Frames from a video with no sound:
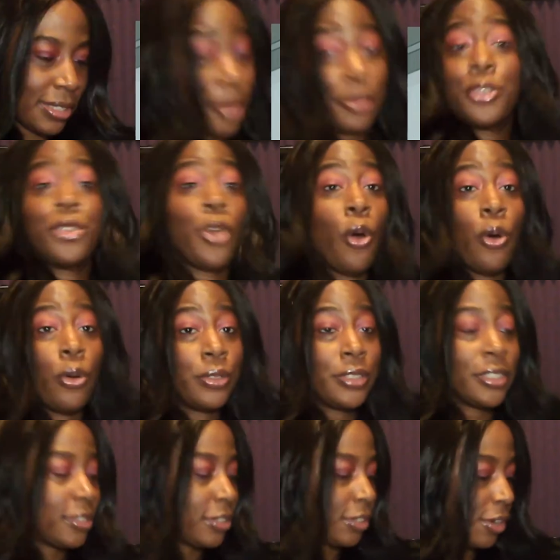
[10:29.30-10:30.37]
Sold.
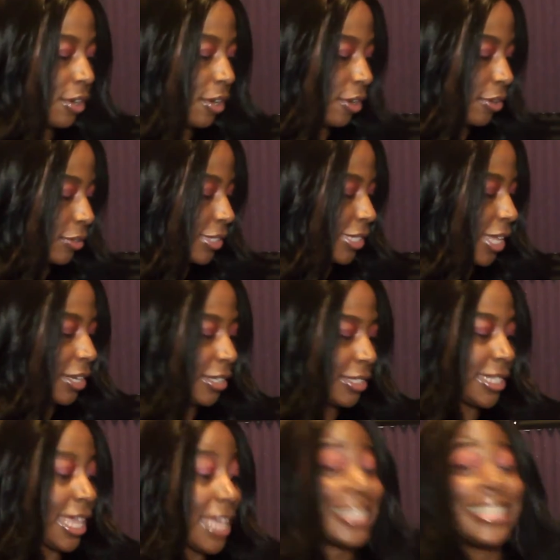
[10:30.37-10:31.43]
Girl, say
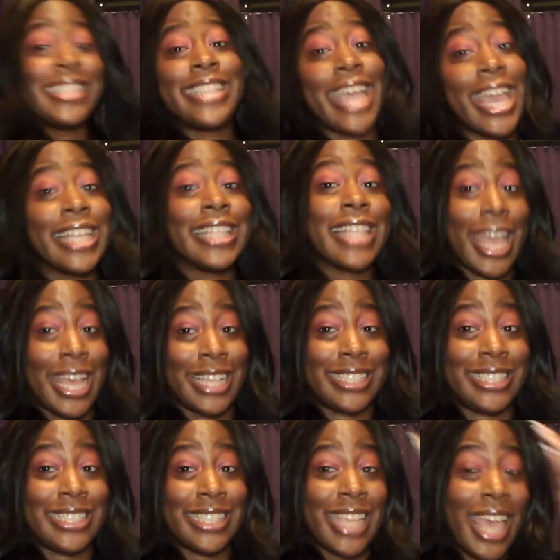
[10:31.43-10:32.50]

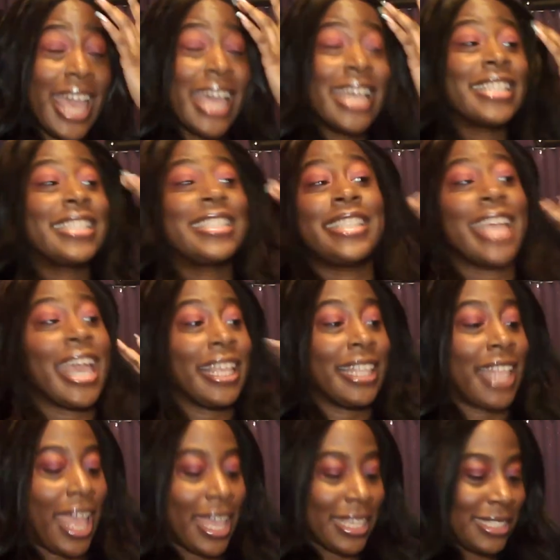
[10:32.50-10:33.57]
less. Say
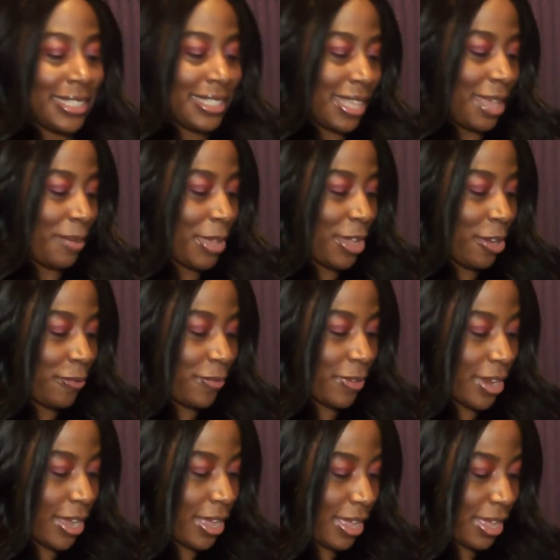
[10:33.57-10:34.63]
less. I'm here for
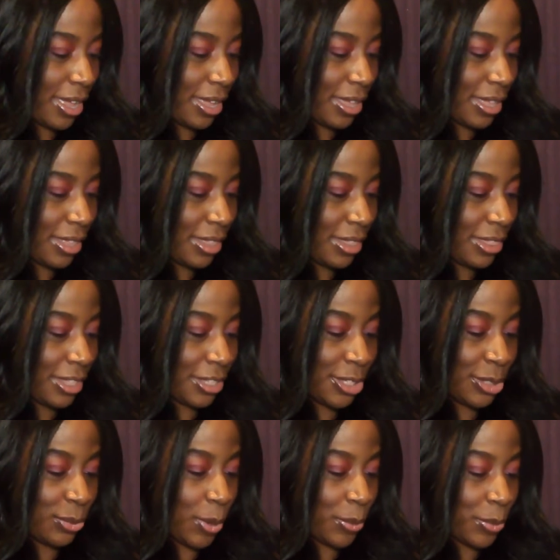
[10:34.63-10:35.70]
it. This
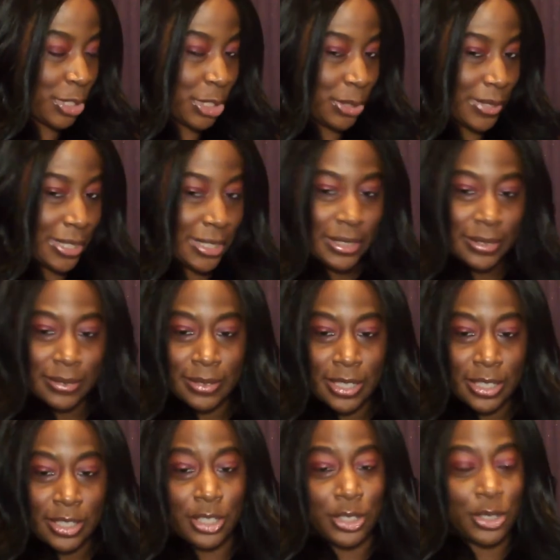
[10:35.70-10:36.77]
is what we're doing.
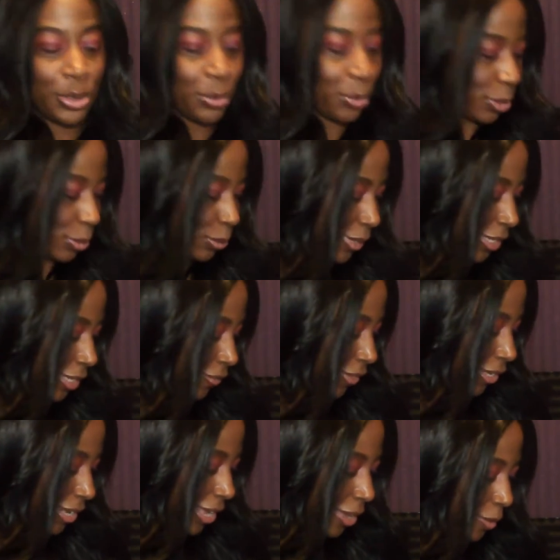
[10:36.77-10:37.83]
This is the world we live
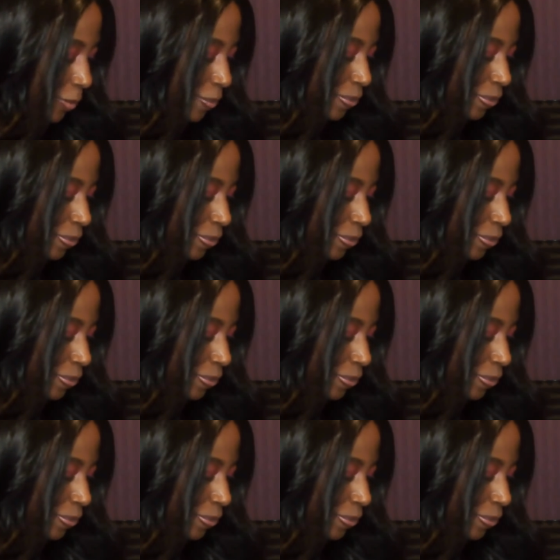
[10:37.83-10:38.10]
in now.